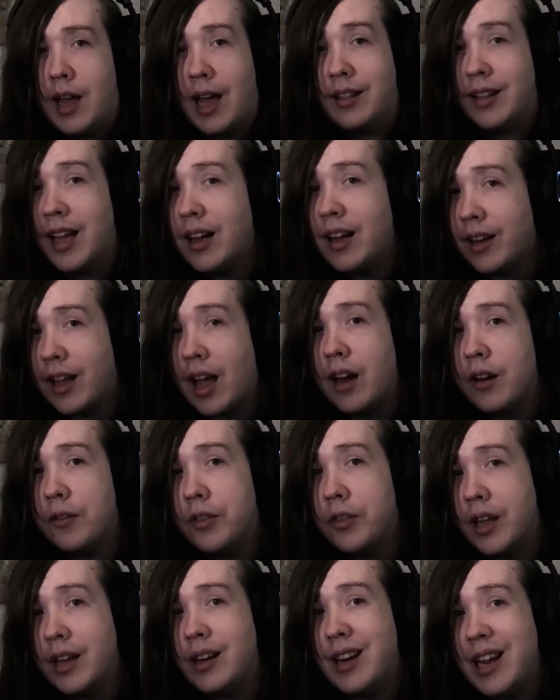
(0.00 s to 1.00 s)
And that kind of
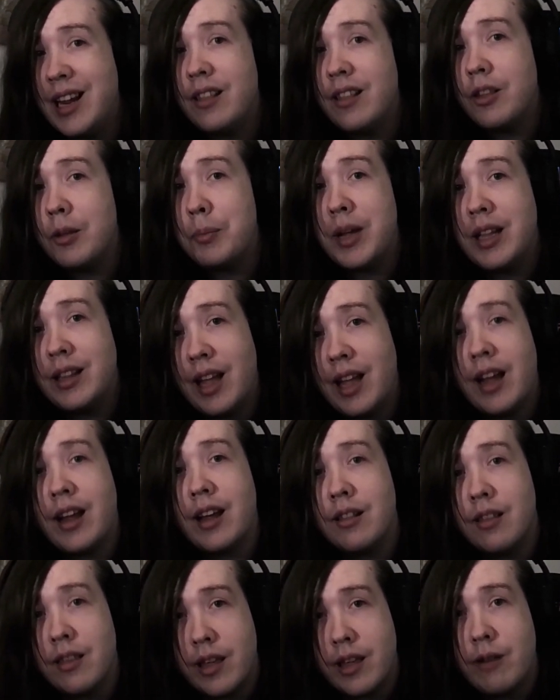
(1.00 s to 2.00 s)
thing needs to be
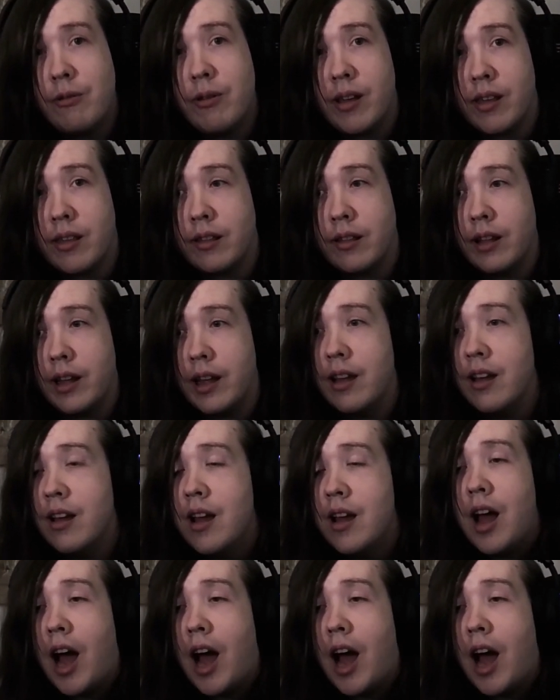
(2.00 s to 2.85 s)
taken seriously.